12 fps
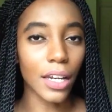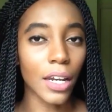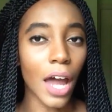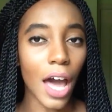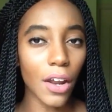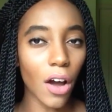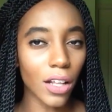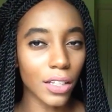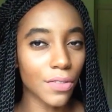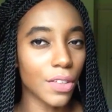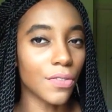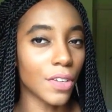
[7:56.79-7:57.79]
not all
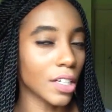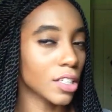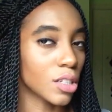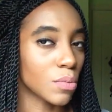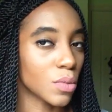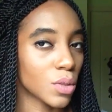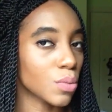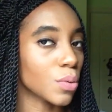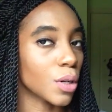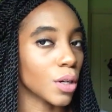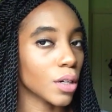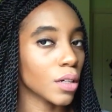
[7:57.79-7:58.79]
of the victims
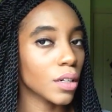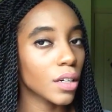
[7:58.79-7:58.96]
were